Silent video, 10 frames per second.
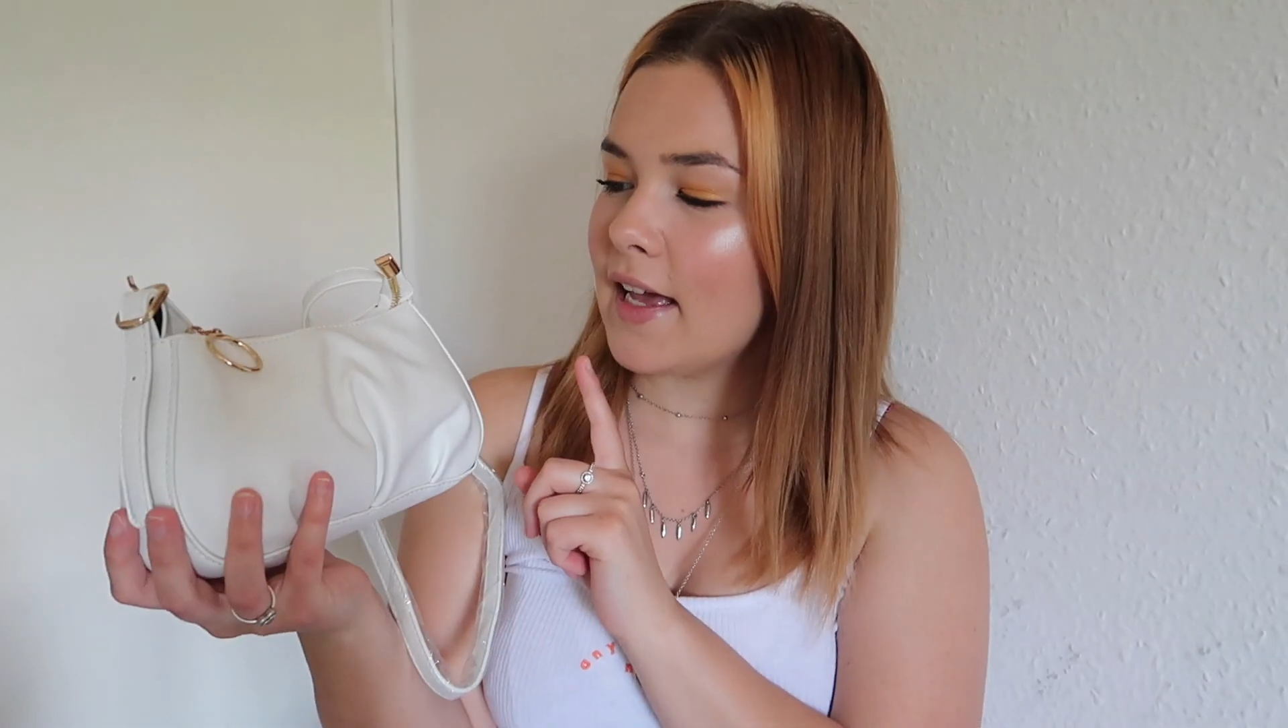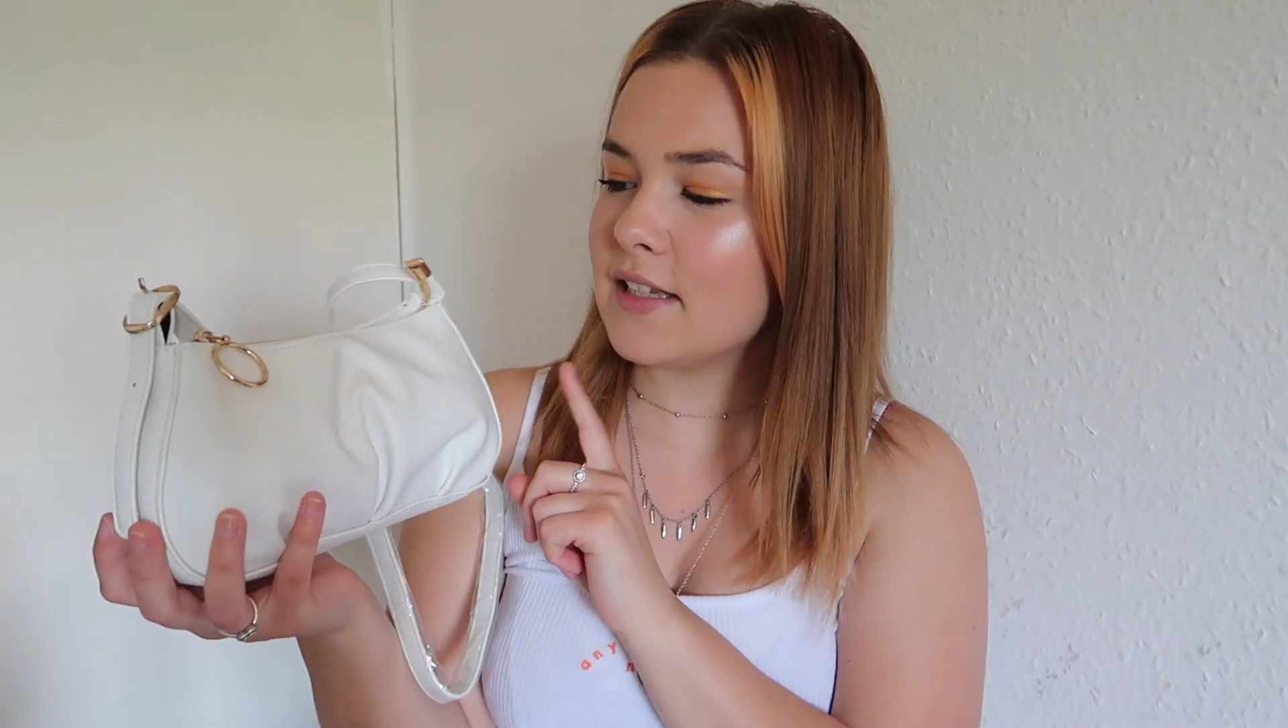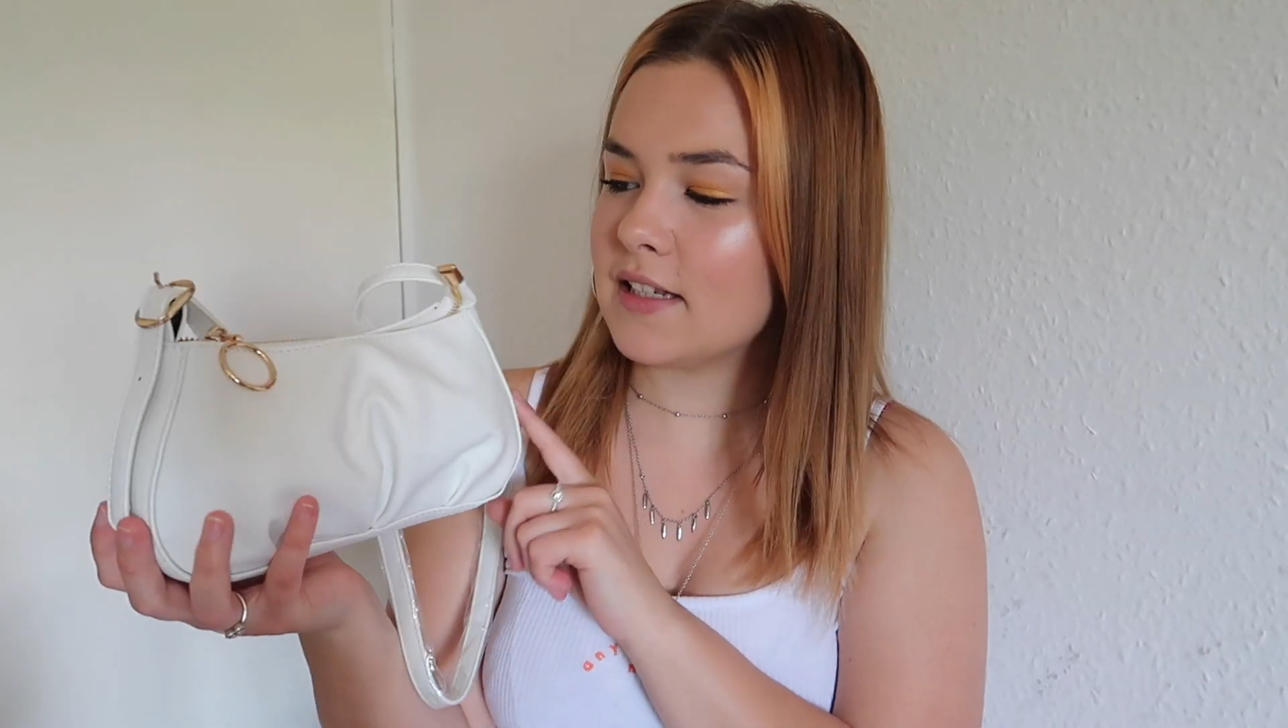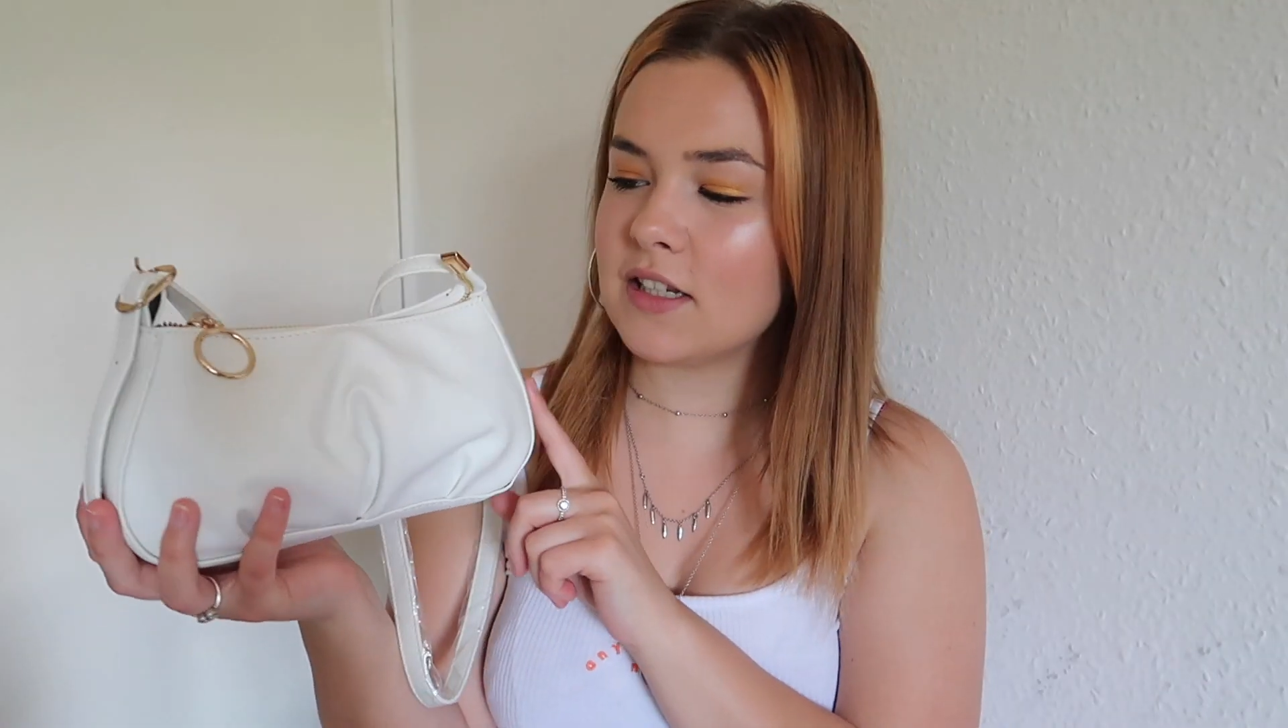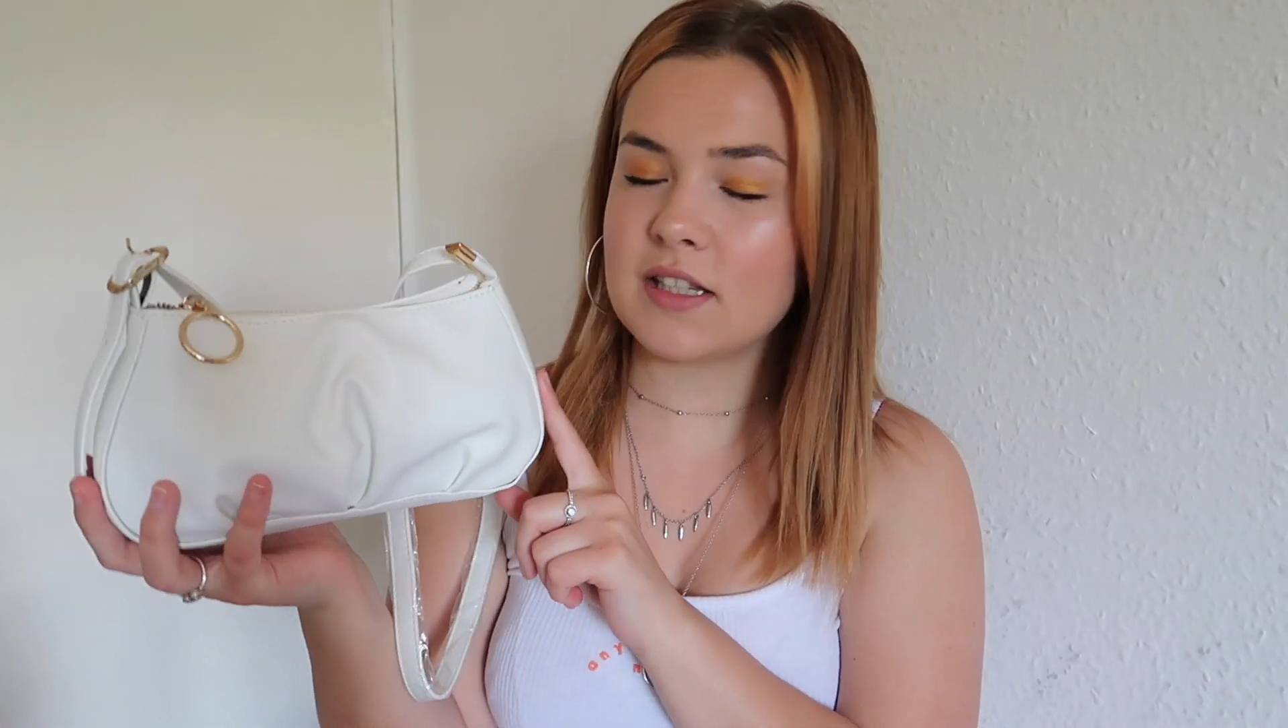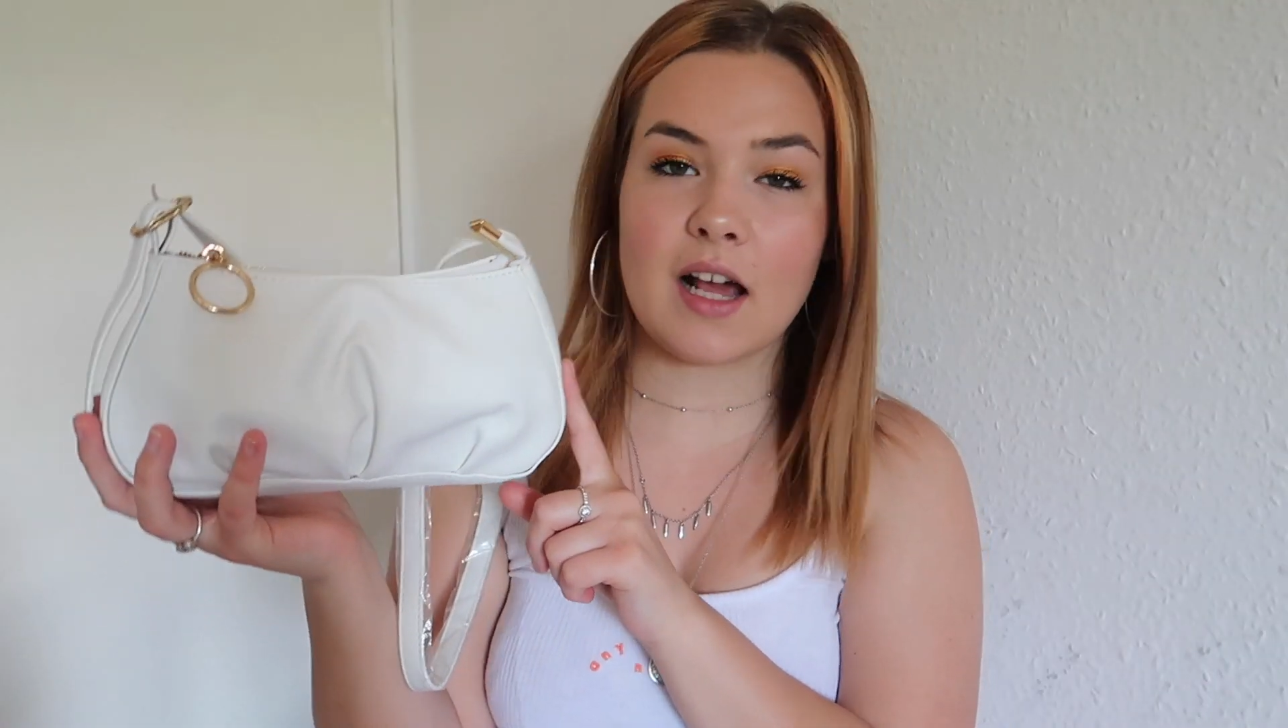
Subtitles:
This is just